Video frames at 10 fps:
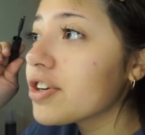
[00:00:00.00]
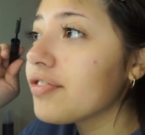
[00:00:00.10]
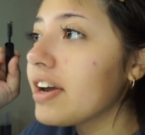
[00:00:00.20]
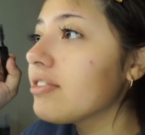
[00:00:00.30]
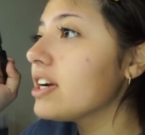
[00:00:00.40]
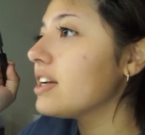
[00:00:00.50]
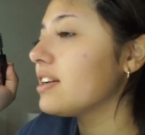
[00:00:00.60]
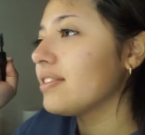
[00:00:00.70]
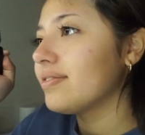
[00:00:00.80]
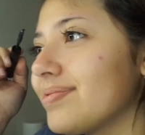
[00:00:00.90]
your favorite
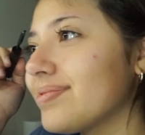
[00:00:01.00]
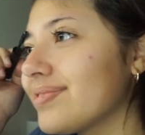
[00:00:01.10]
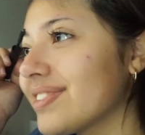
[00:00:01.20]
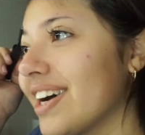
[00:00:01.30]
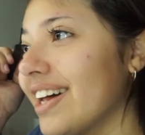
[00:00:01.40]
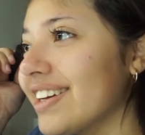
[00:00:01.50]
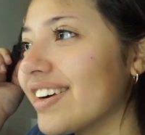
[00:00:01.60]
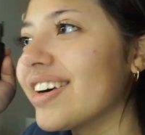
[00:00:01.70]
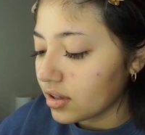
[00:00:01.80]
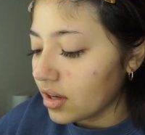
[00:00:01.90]

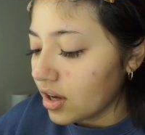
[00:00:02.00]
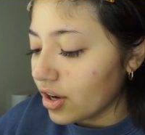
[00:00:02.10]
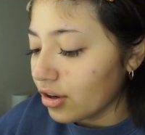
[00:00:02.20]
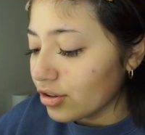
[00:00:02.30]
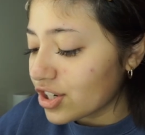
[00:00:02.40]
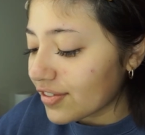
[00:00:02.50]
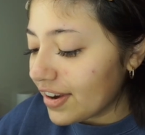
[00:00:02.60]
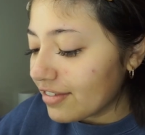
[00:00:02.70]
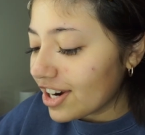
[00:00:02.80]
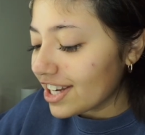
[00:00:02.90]
color? Who's your
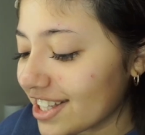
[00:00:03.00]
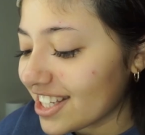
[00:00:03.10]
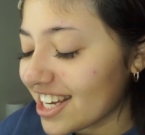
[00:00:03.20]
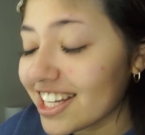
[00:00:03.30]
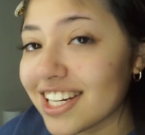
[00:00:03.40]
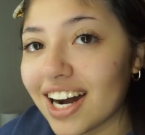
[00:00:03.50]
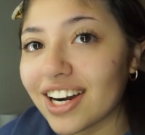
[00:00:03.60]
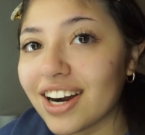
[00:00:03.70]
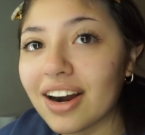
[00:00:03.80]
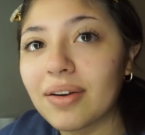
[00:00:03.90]
favorite TikToker?